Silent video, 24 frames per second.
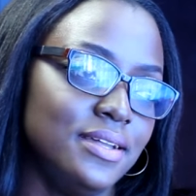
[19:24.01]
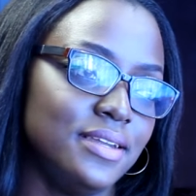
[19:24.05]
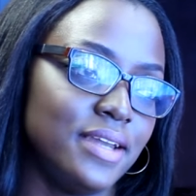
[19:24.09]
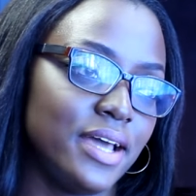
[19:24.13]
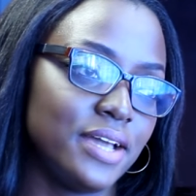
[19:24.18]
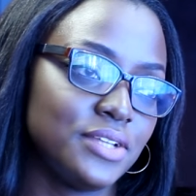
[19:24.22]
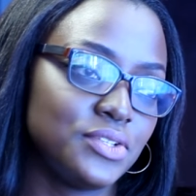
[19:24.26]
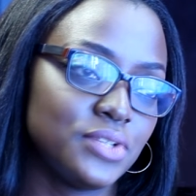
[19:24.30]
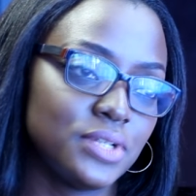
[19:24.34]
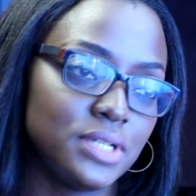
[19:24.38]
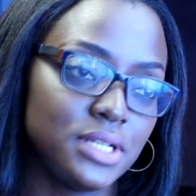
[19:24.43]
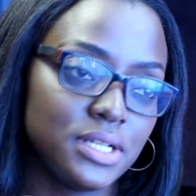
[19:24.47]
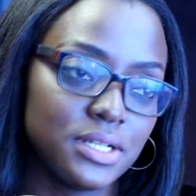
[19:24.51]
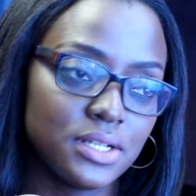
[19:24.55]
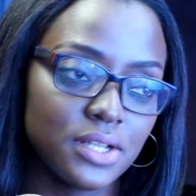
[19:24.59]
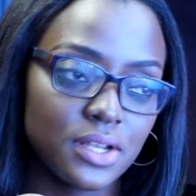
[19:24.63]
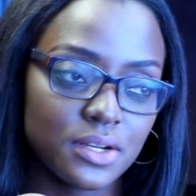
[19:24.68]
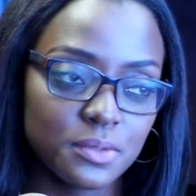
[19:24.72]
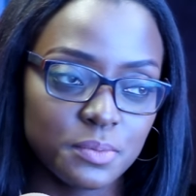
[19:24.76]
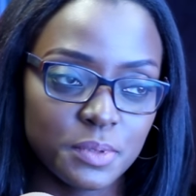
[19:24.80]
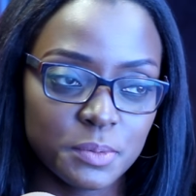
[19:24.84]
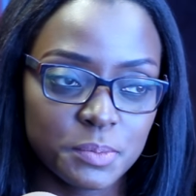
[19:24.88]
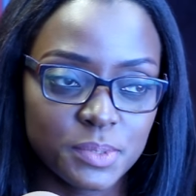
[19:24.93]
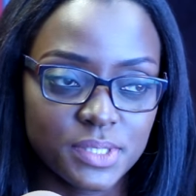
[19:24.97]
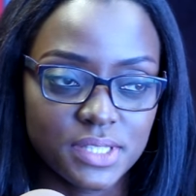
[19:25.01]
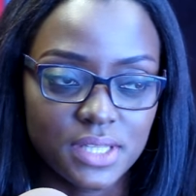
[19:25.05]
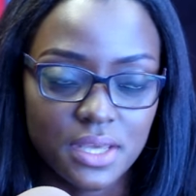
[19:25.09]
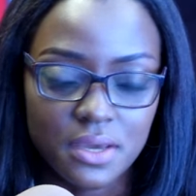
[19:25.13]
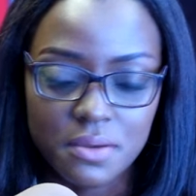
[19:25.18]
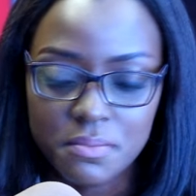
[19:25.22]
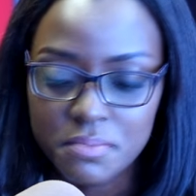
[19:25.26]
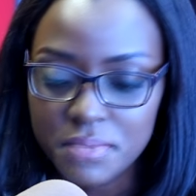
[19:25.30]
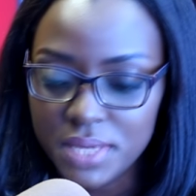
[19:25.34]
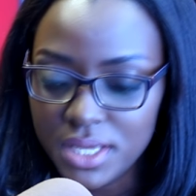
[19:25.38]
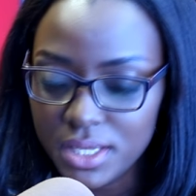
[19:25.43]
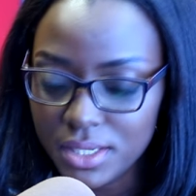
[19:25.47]
Naturally, a lot of people say
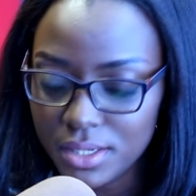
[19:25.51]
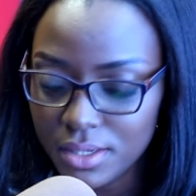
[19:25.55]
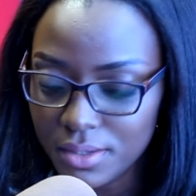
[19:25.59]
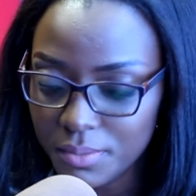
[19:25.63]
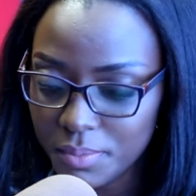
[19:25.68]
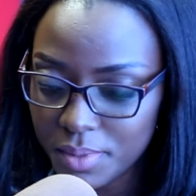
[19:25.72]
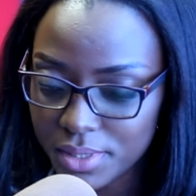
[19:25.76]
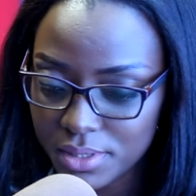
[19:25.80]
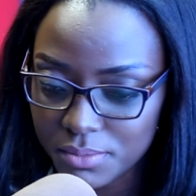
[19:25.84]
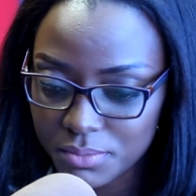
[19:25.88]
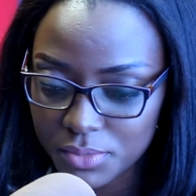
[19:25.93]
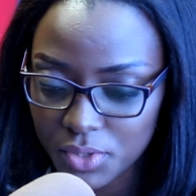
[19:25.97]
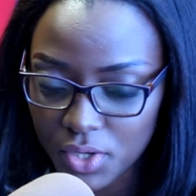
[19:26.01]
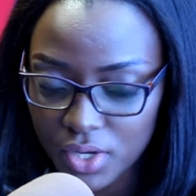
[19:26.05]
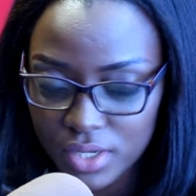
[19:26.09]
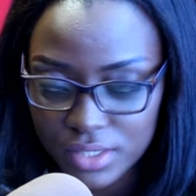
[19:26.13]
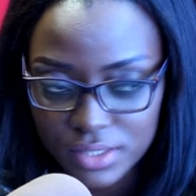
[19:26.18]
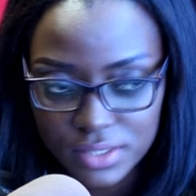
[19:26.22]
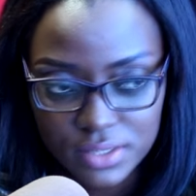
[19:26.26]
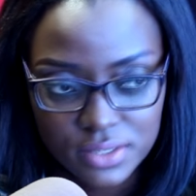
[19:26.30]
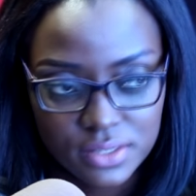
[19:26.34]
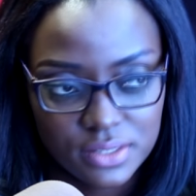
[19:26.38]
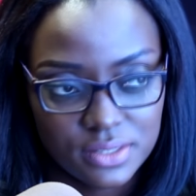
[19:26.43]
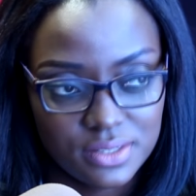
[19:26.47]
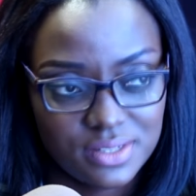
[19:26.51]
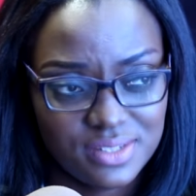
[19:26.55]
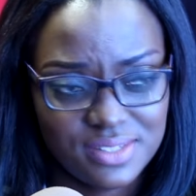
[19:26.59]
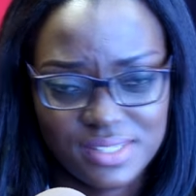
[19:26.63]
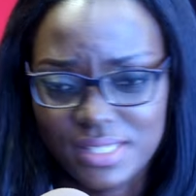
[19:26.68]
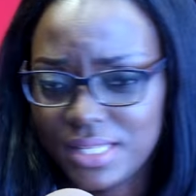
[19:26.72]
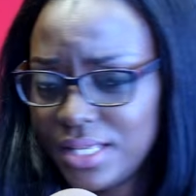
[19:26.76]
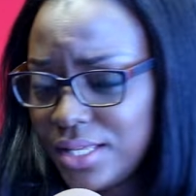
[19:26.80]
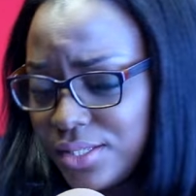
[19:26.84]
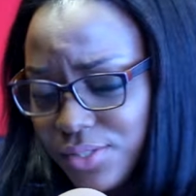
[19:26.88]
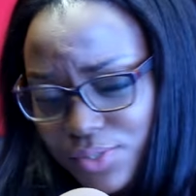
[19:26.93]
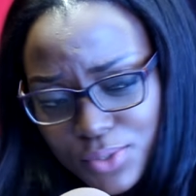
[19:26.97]
I'm mean, but I'm not.
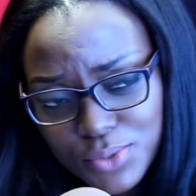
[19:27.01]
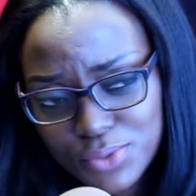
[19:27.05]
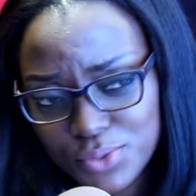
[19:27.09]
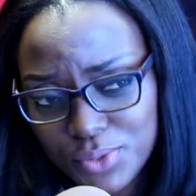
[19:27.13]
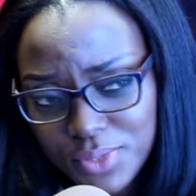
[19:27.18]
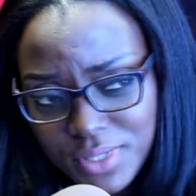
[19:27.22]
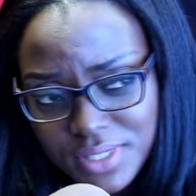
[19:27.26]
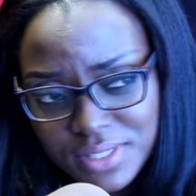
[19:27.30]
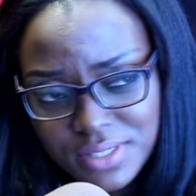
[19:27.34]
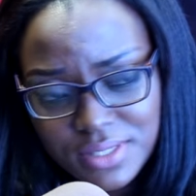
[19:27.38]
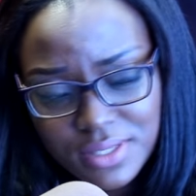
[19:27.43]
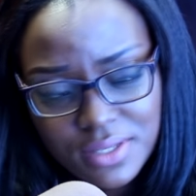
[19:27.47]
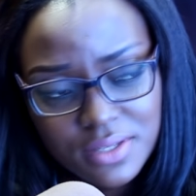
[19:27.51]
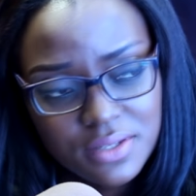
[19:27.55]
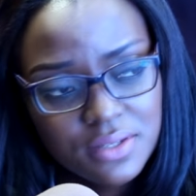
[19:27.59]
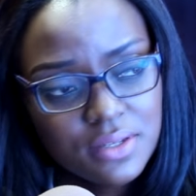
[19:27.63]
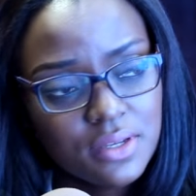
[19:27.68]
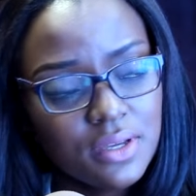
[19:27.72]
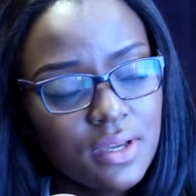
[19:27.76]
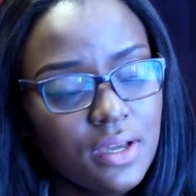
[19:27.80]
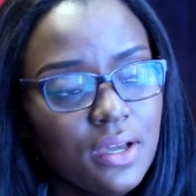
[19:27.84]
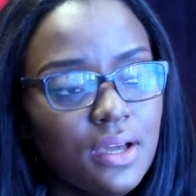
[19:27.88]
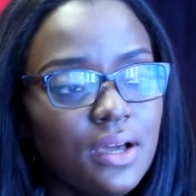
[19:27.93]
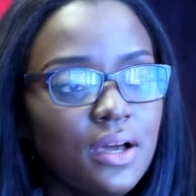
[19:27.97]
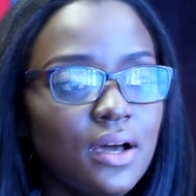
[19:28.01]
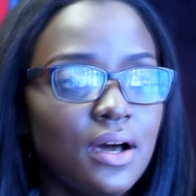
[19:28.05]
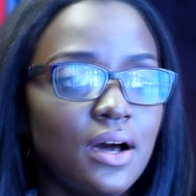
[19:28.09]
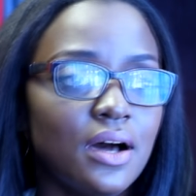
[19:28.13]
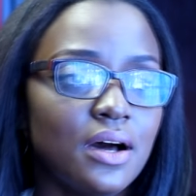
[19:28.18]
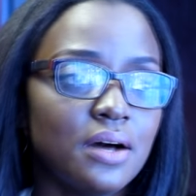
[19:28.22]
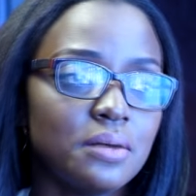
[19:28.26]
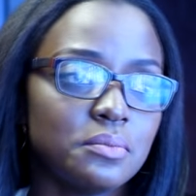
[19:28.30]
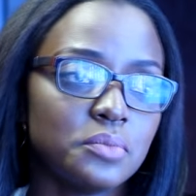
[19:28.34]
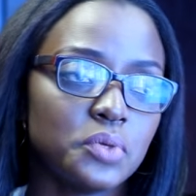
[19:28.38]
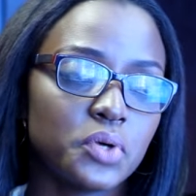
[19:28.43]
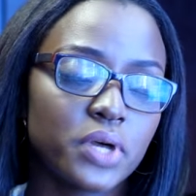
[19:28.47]
So that's also easy.
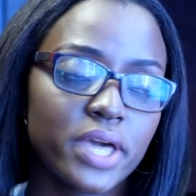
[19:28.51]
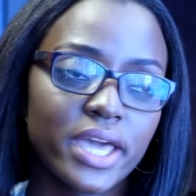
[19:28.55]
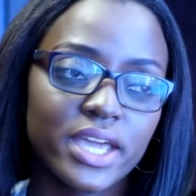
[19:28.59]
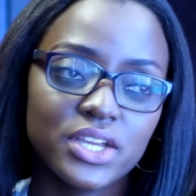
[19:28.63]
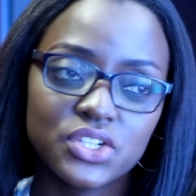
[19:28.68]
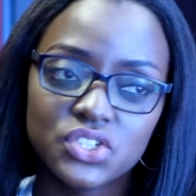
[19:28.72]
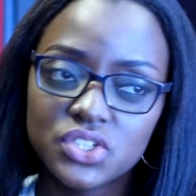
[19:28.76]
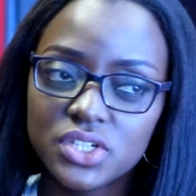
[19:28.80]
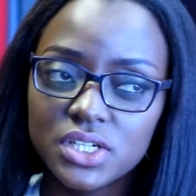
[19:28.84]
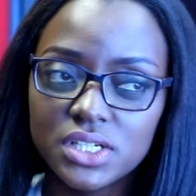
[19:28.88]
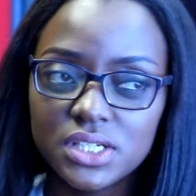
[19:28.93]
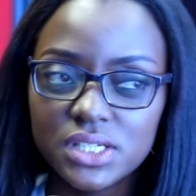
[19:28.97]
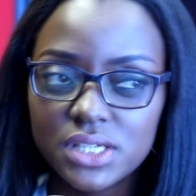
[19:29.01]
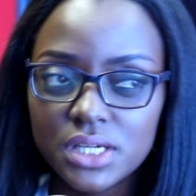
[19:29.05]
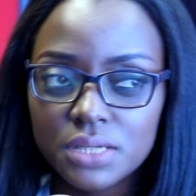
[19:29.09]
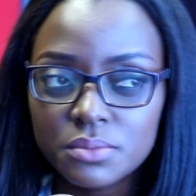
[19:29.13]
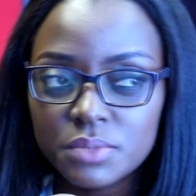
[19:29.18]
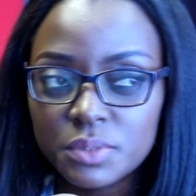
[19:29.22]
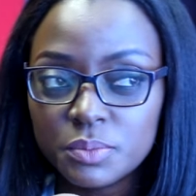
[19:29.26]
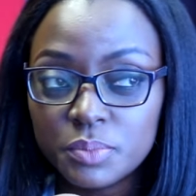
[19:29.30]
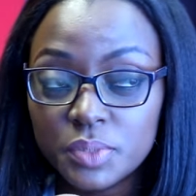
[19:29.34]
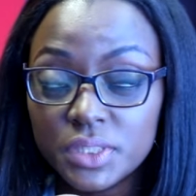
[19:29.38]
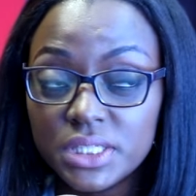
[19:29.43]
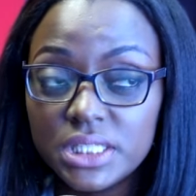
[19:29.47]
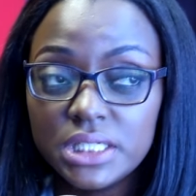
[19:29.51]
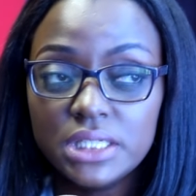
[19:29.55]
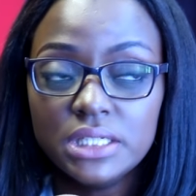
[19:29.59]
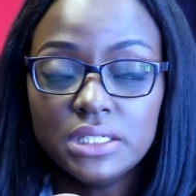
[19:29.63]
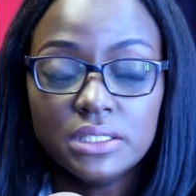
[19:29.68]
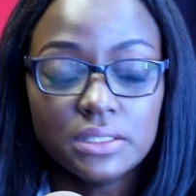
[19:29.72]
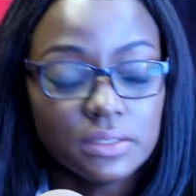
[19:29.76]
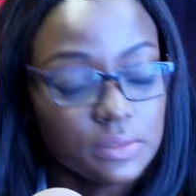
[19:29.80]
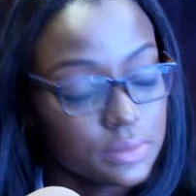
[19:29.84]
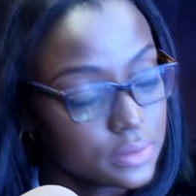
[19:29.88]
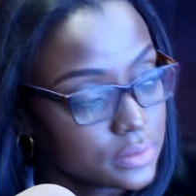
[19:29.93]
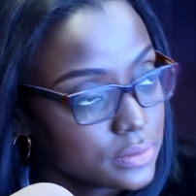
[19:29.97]
Um, occasionally, I'm a bully.